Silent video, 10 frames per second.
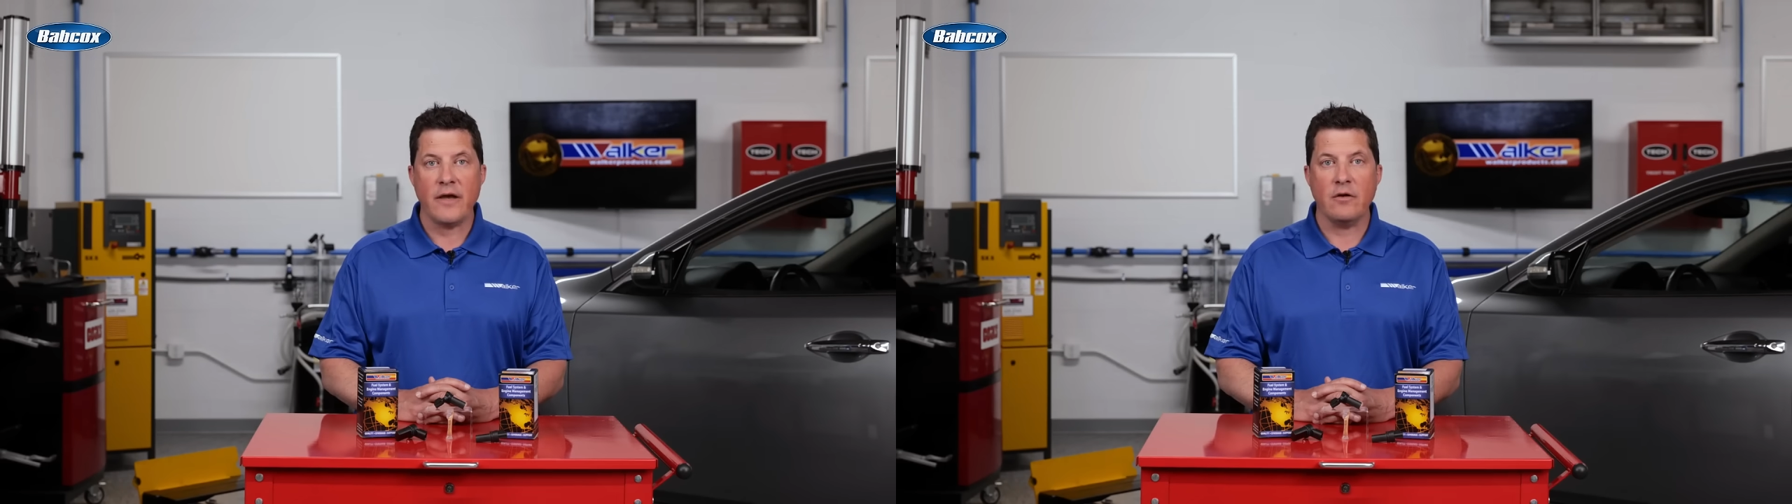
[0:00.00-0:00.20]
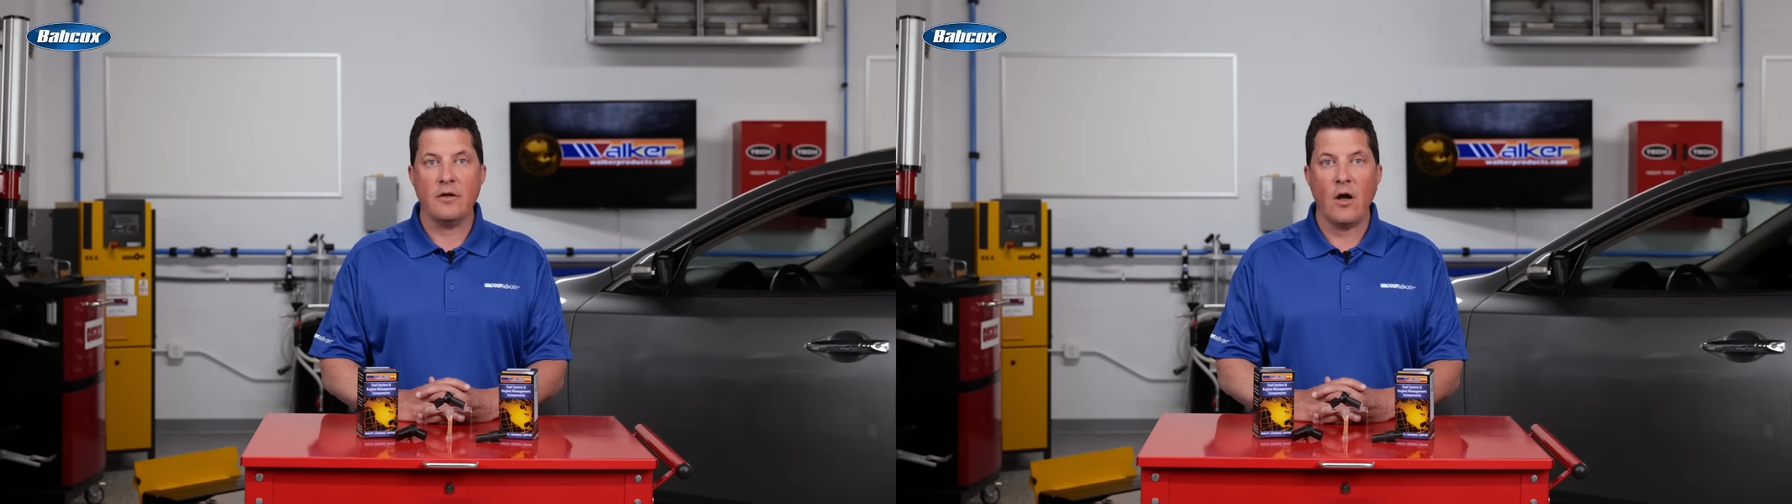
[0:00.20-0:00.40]

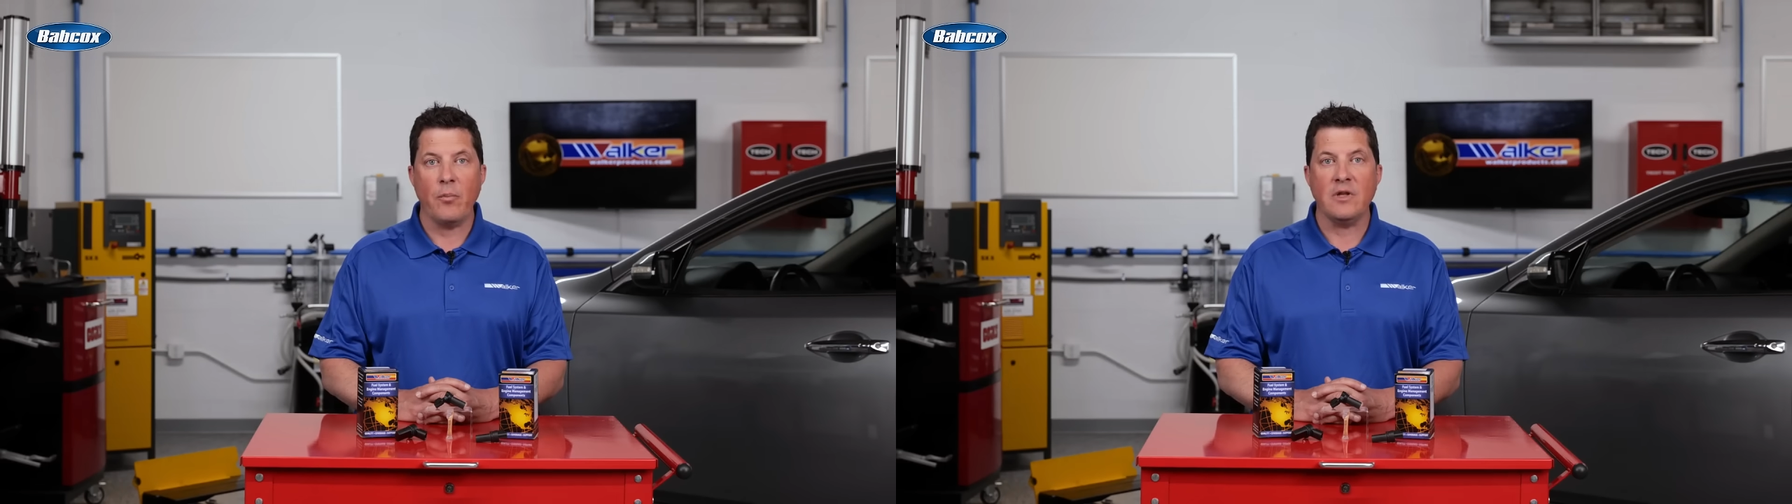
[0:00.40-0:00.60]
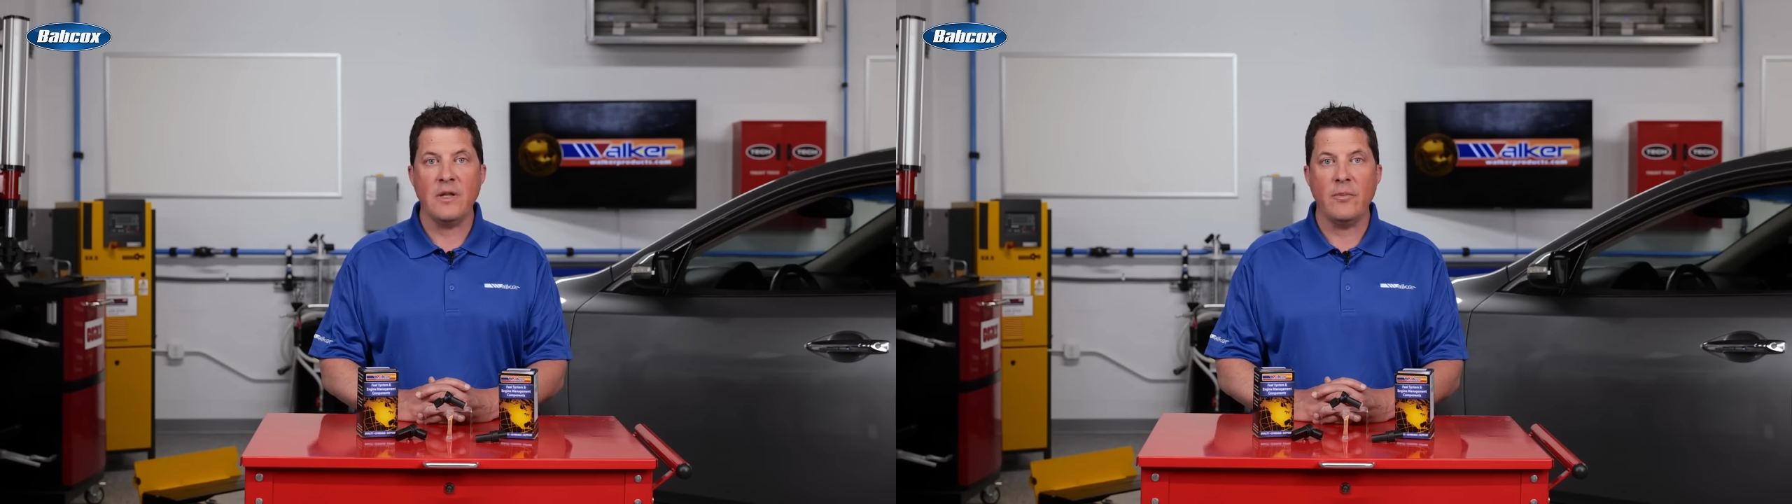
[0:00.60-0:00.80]
that could
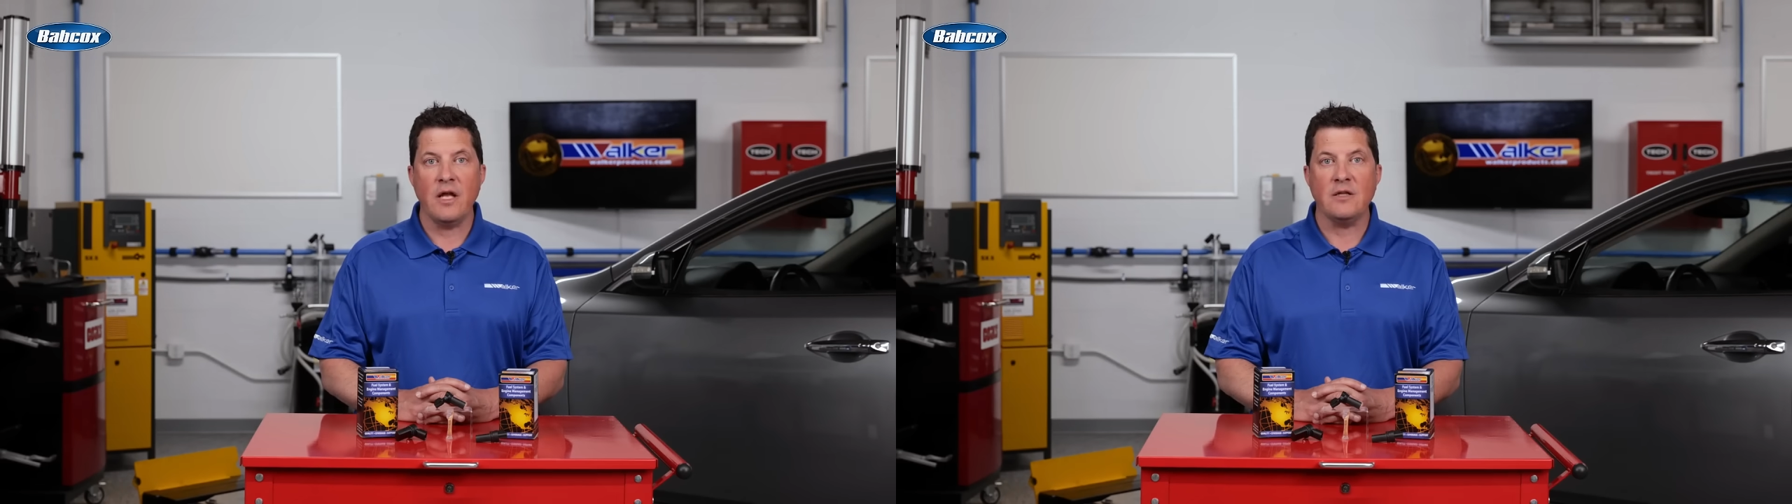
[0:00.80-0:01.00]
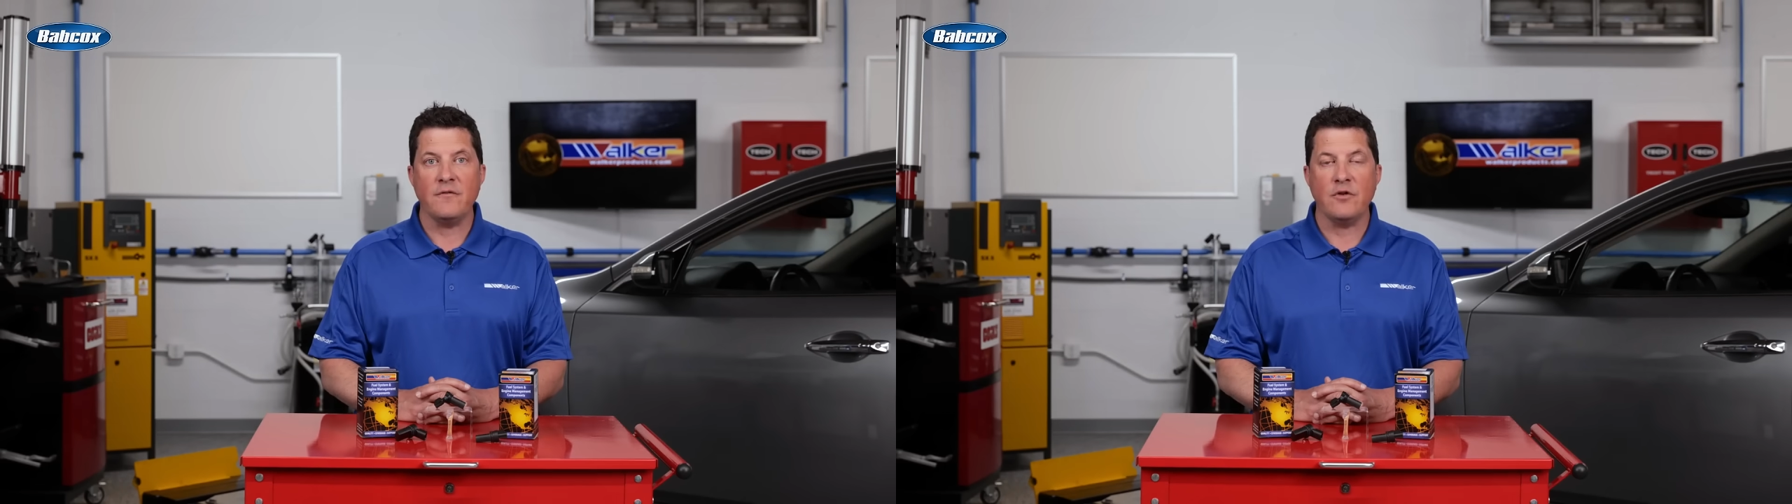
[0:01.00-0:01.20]
help eliminate